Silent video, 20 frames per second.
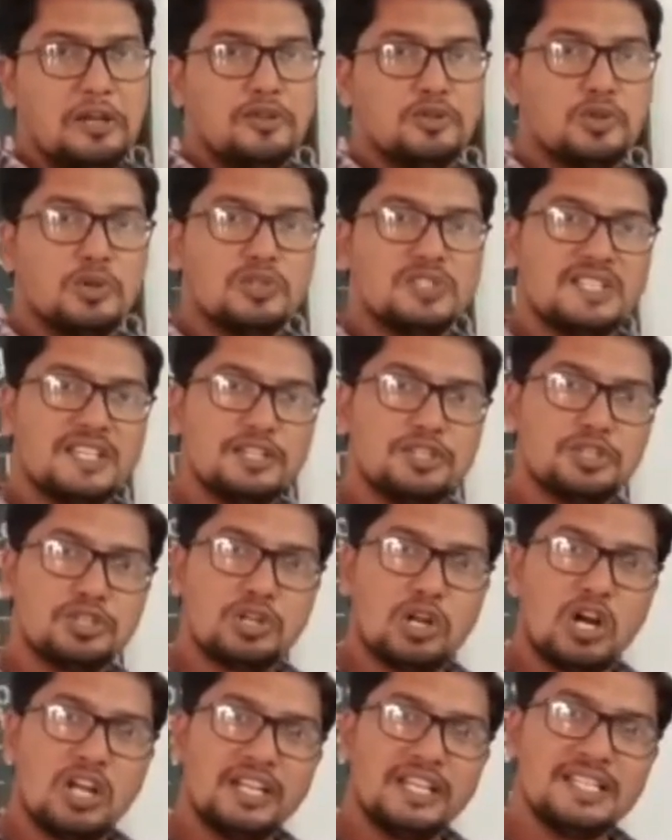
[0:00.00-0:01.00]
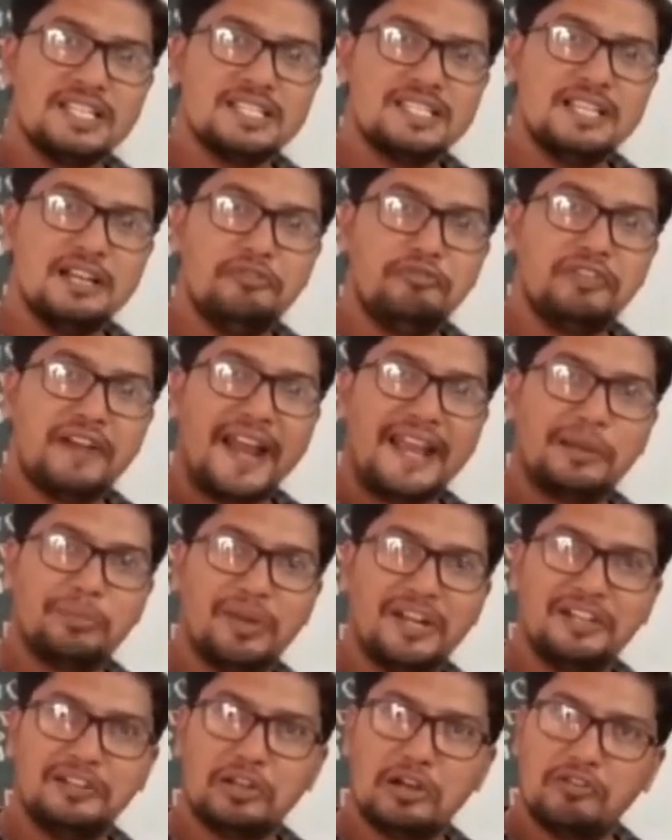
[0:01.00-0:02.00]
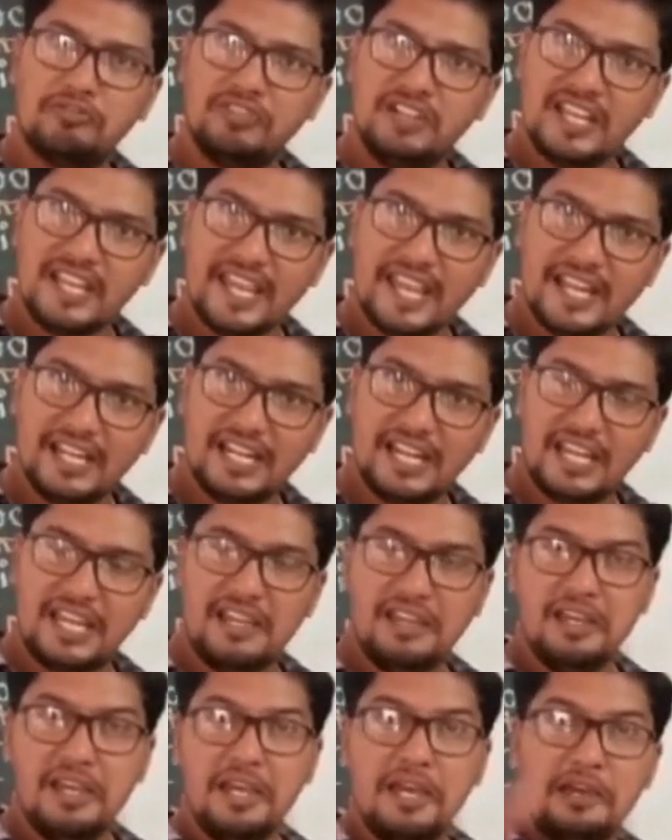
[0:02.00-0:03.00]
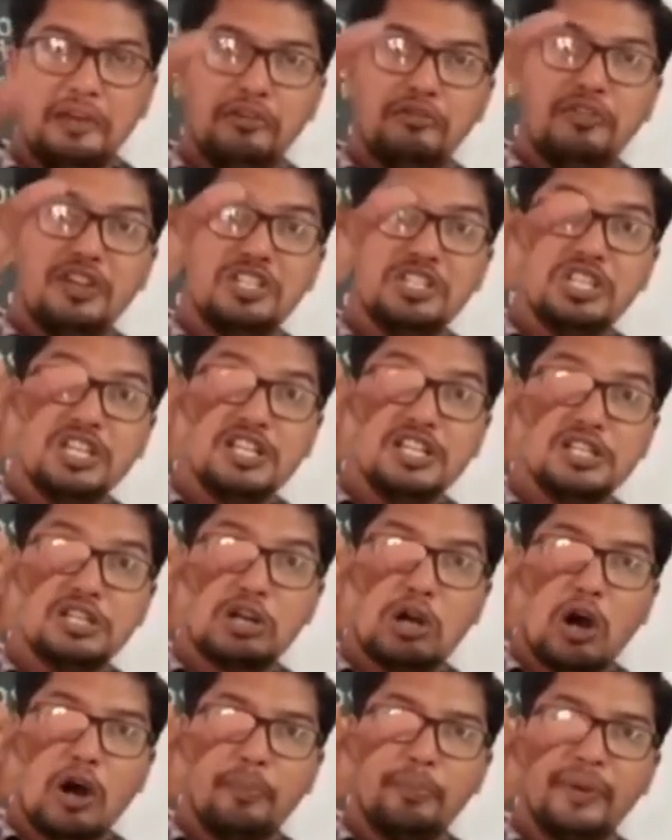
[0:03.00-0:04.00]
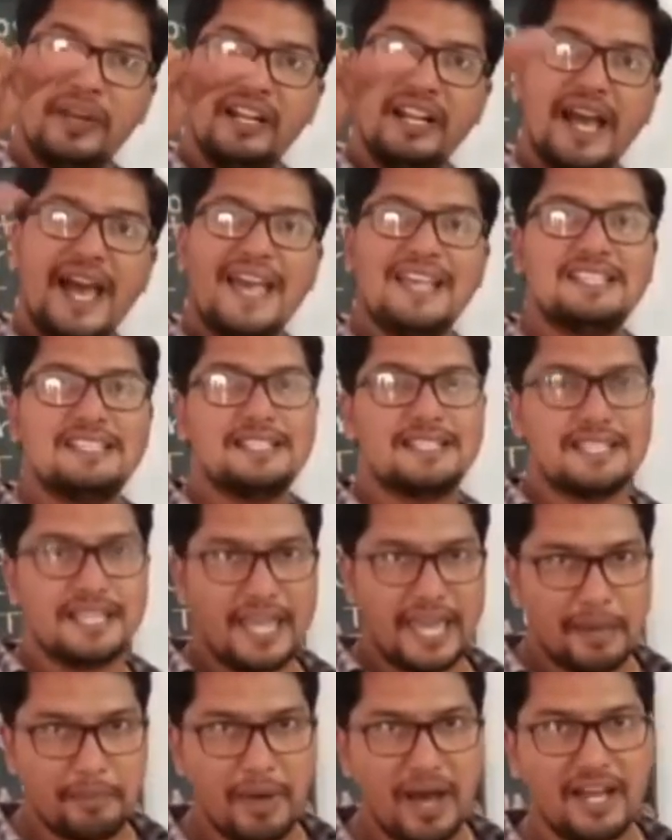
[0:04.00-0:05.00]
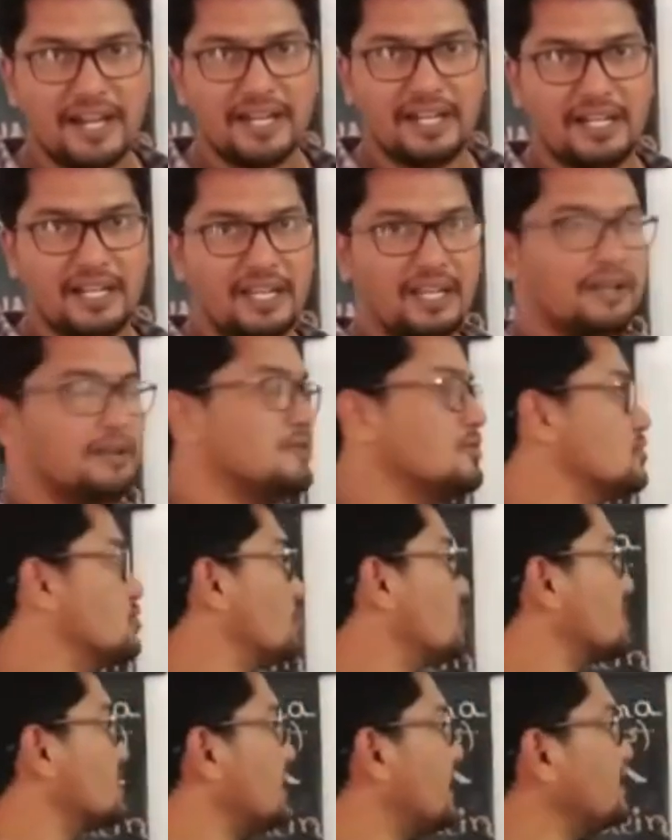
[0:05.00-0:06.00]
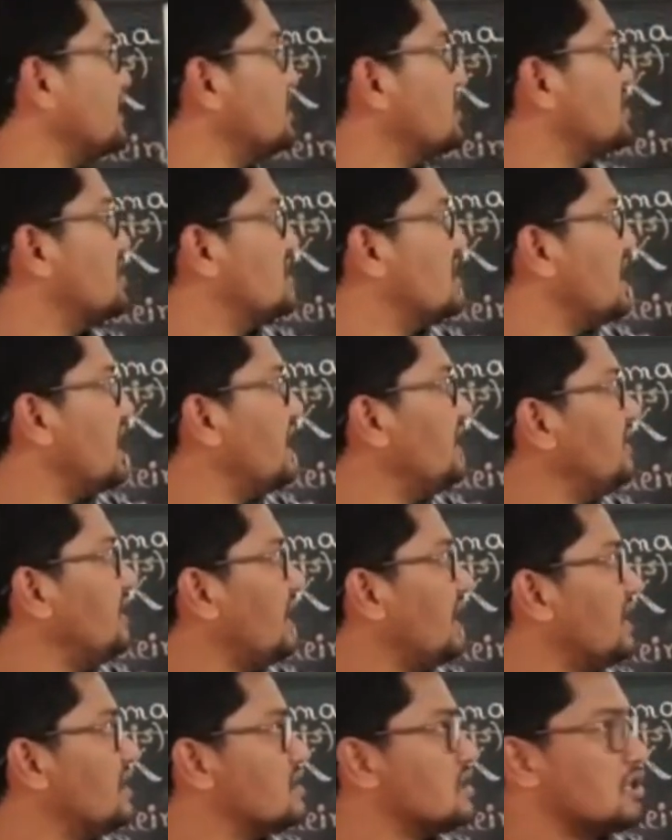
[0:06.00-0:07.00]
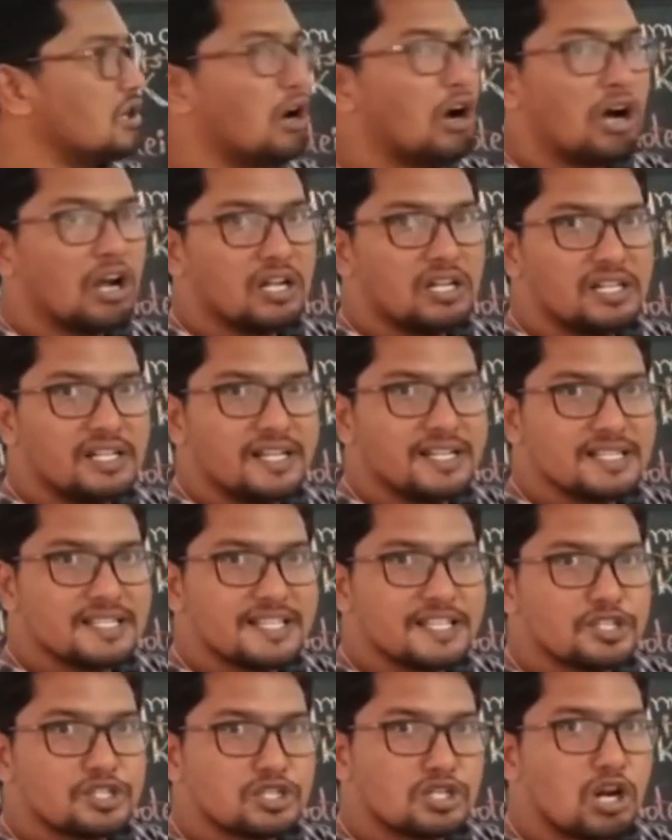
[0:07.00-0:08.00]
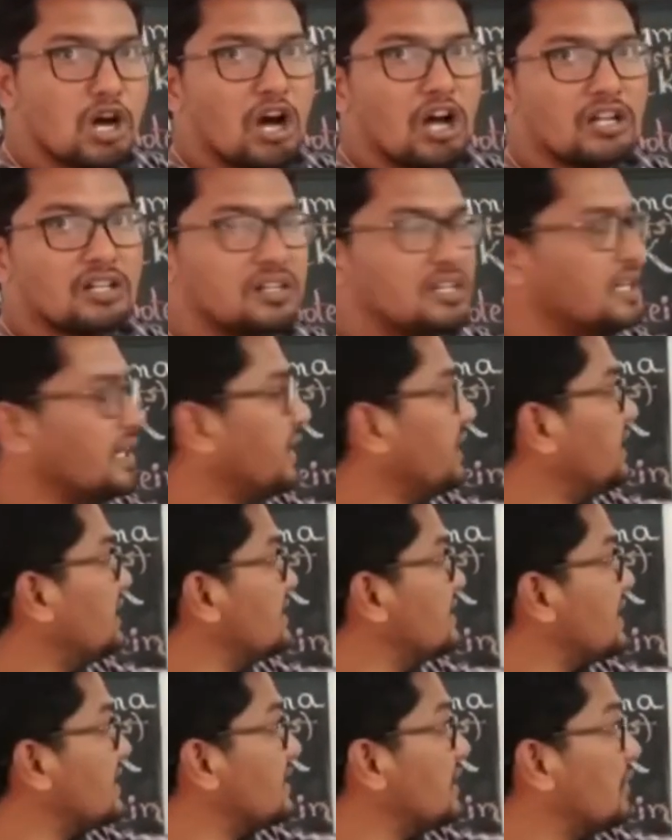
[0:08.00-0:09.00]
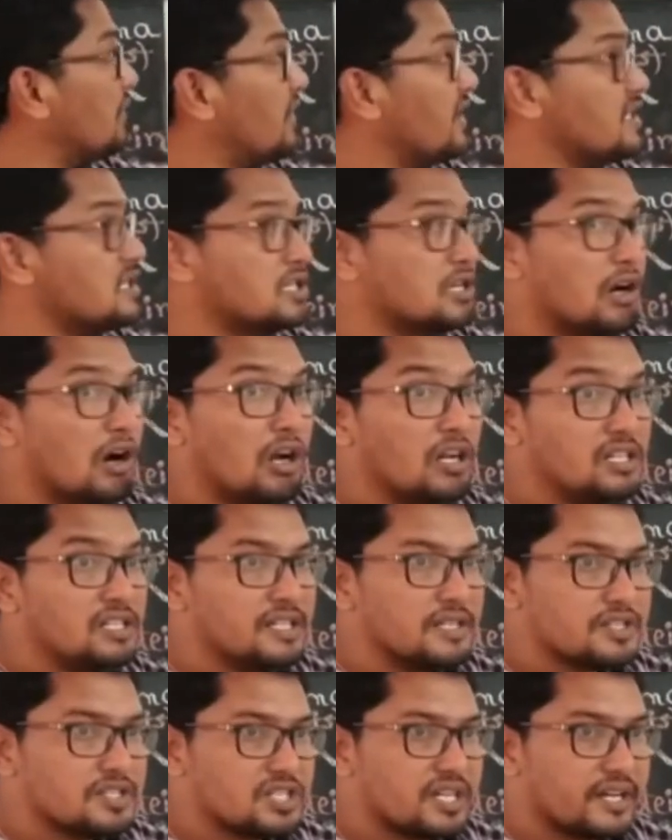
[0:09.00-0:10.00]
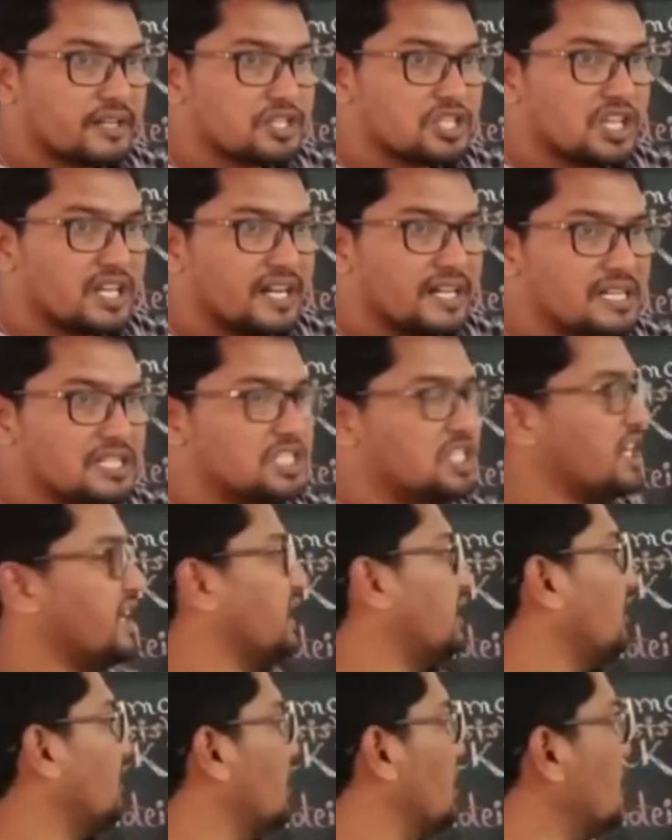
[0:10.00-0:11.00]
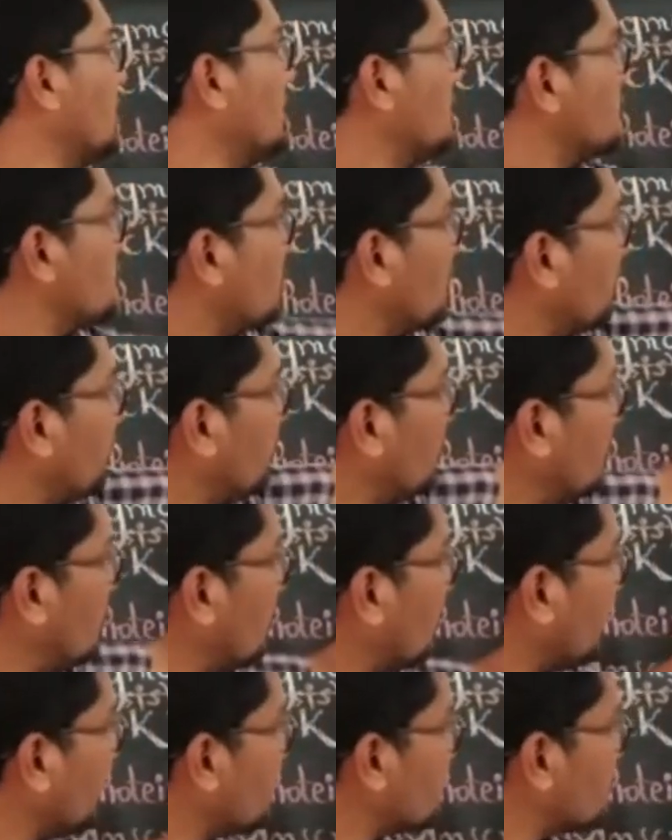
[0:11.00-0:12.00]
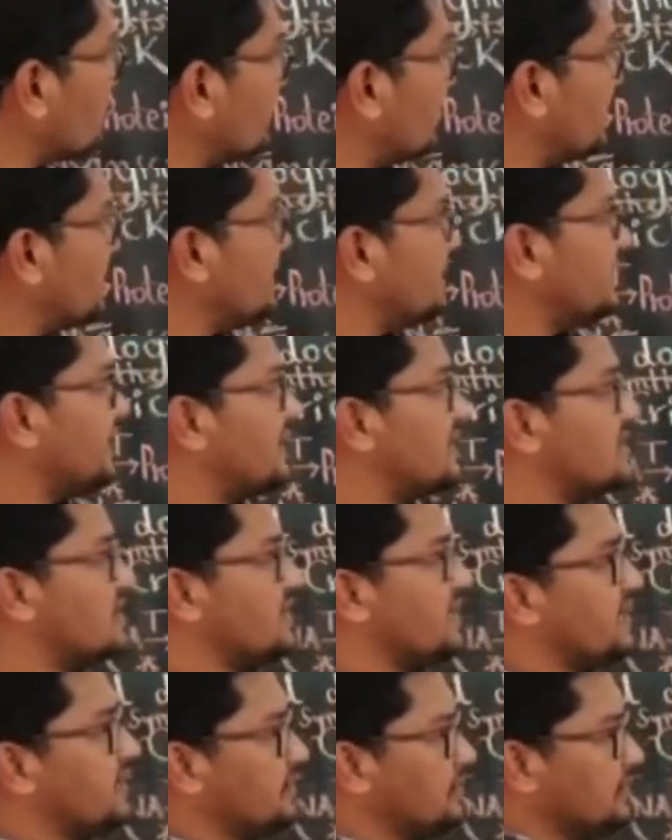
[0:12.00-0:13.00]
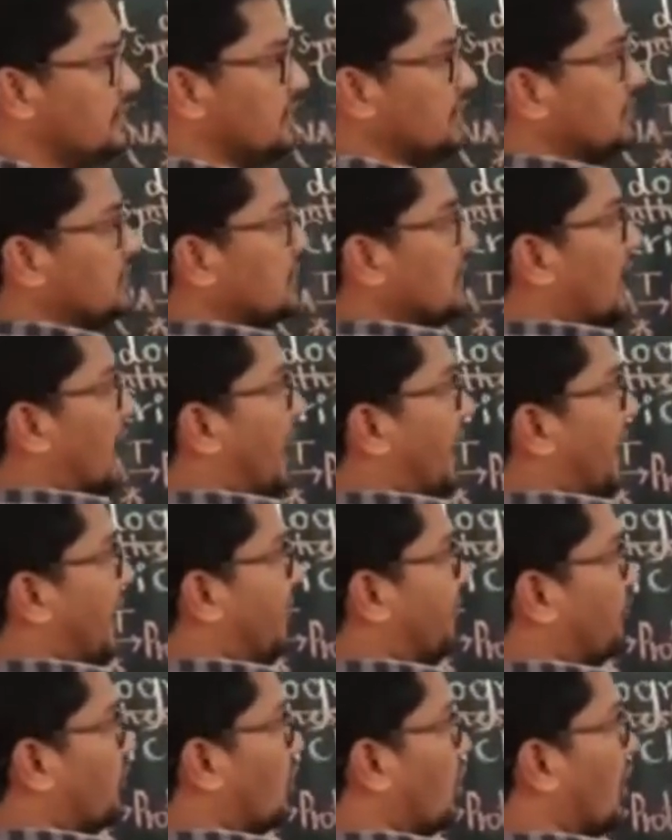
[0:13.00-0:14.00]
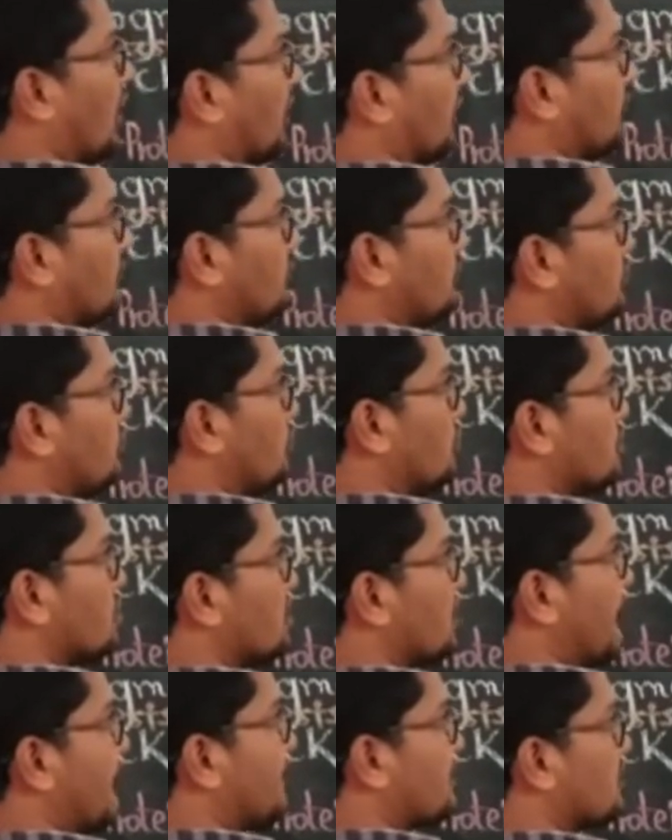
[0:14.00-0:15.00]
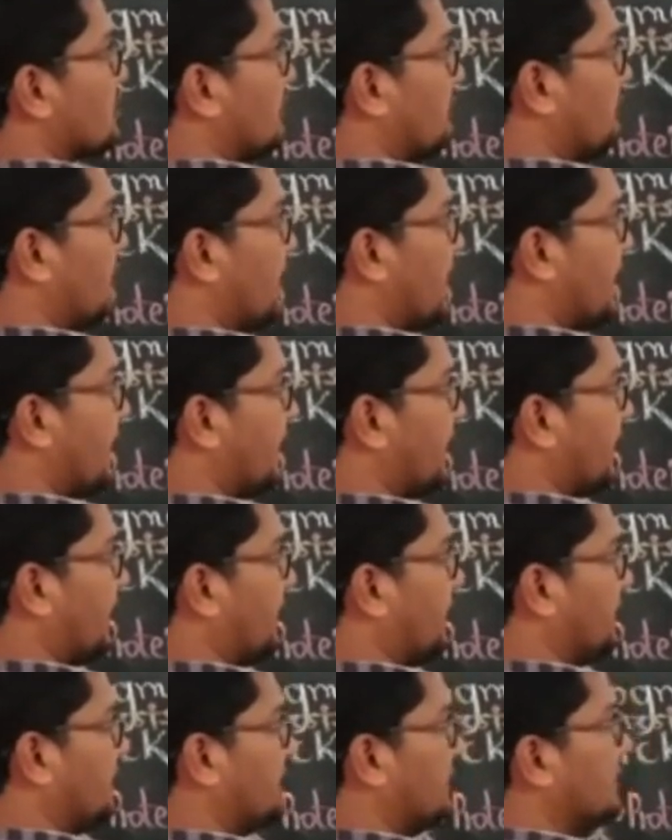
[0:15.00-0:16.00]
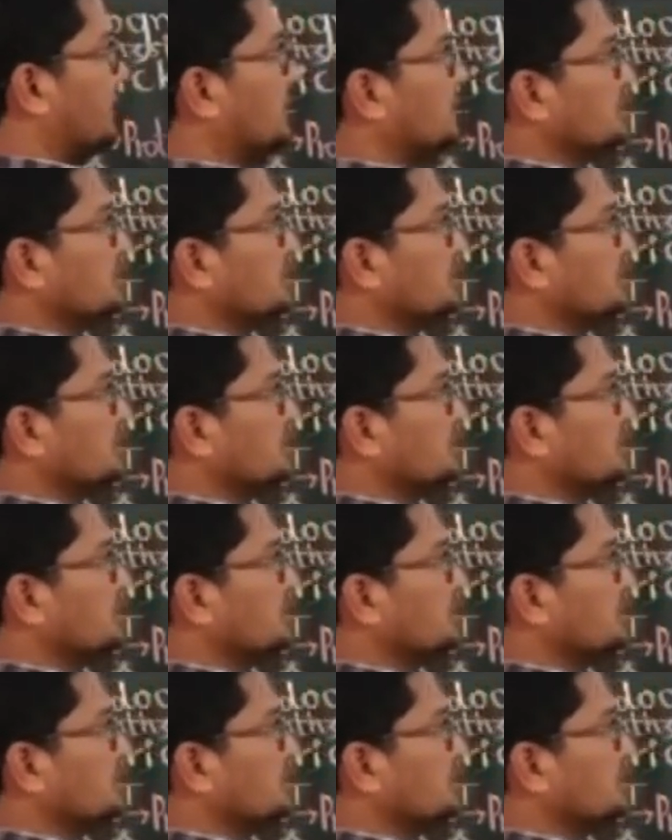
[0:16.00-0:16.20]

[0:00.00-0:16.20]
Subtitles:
So cistron is the fragment of DNA which is copied as mRNA. So such gene is called cistron. It is otherwise called structural gene. So if you look into the details here, I have drawn two strands of DNA.